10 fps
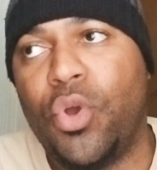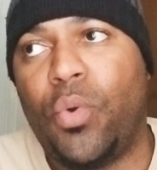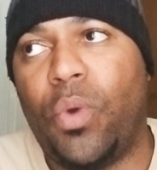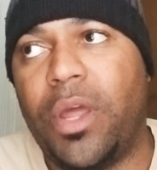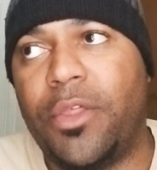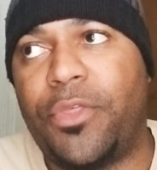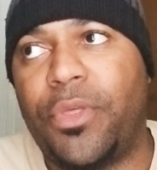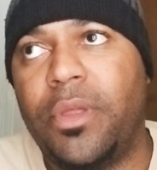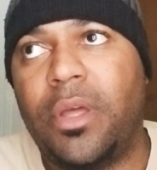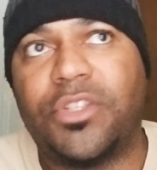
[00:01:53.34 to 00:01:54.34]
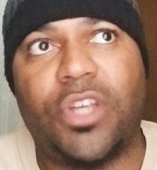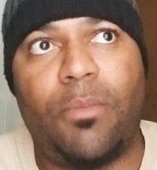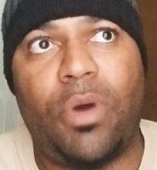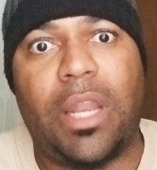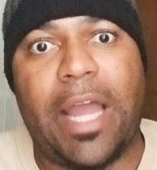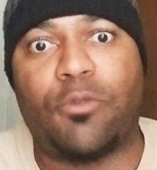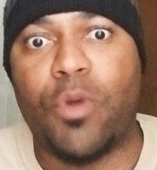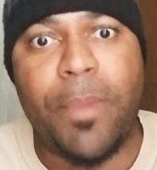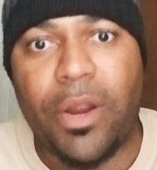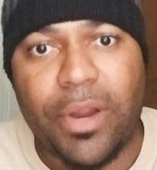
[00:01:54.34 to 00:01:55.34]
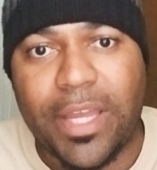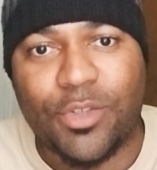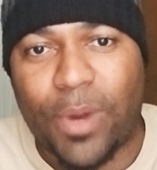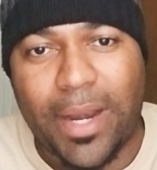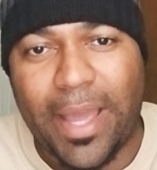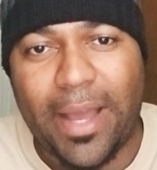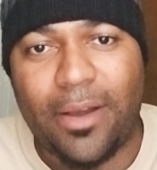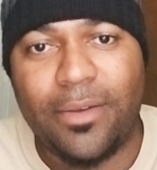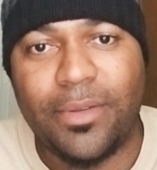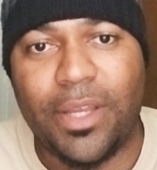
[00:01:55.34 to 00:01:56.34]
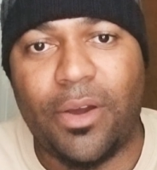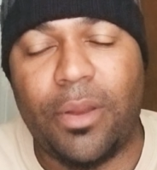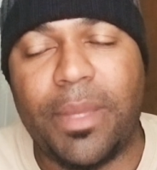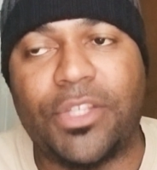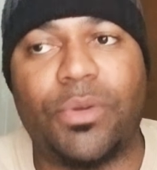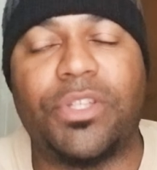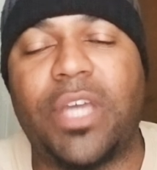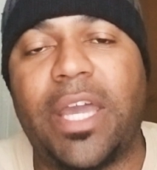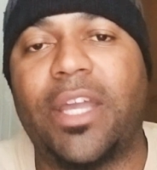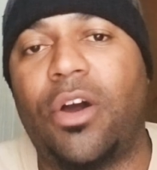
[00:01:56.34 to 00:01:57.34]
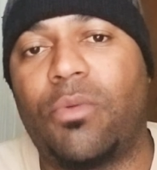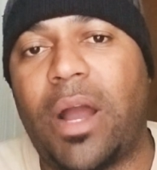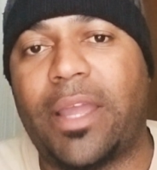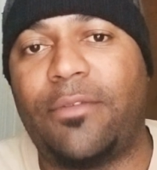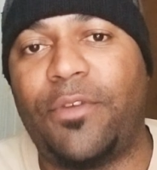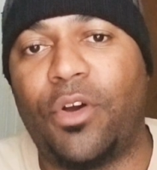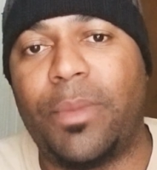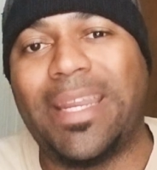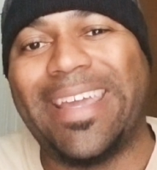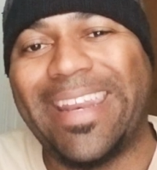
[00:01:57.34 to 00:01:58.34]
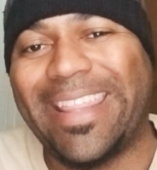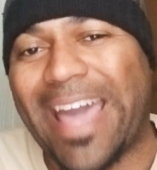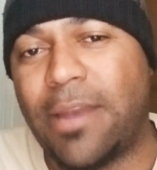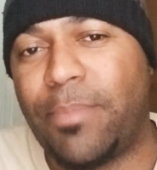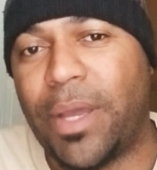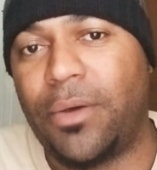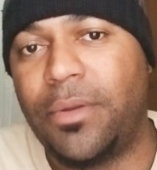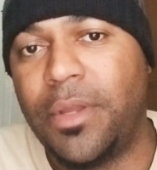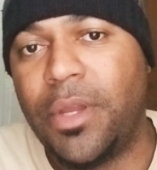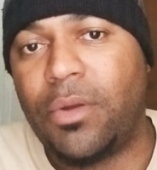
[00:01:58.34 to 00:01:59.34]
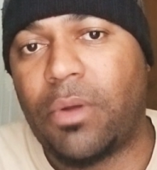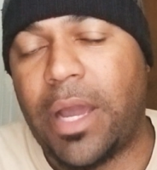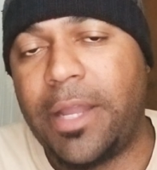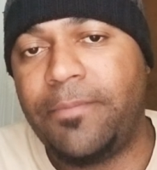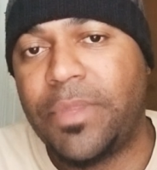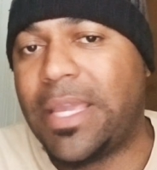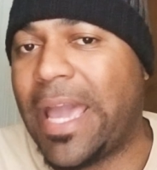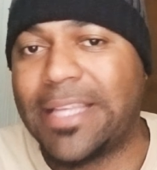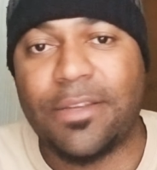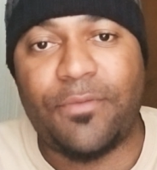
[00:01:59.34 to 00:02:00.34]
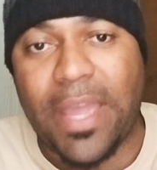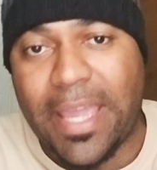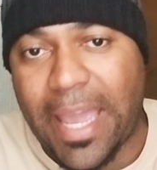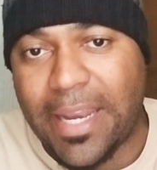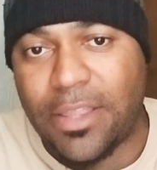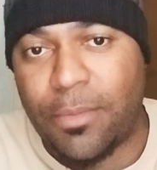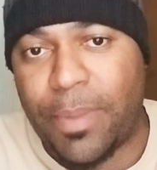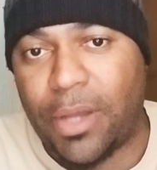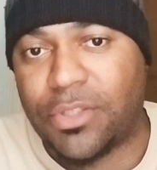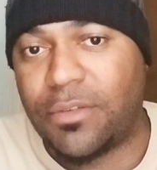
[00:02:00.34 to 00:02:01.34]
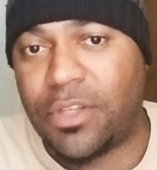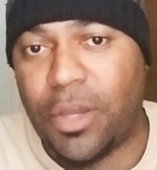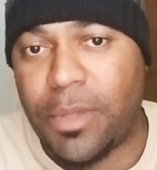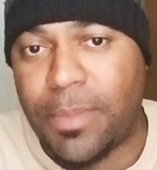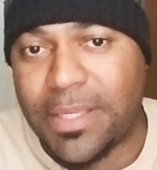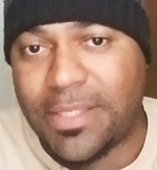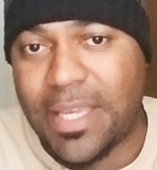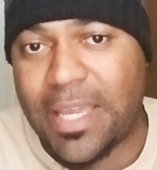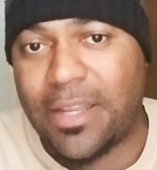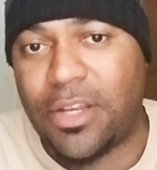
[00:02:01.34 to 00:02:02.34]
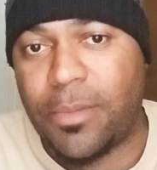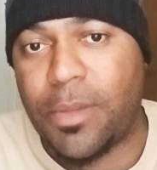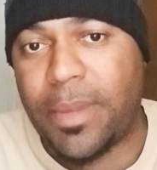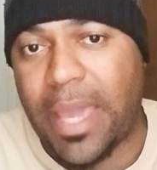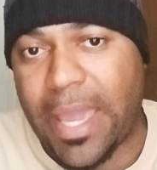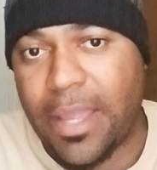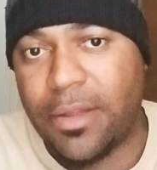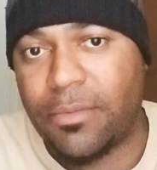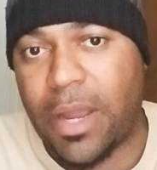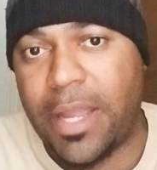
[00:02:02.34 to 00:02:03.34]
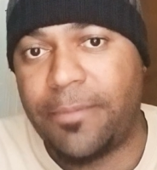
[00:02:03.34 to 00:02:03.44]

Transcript: with someone like Ramirez right now. You know what I mean? So he's taking on Rocky Fielding and getting that belt right? He hasn't vacated the belts of the WBC and the WBA, right?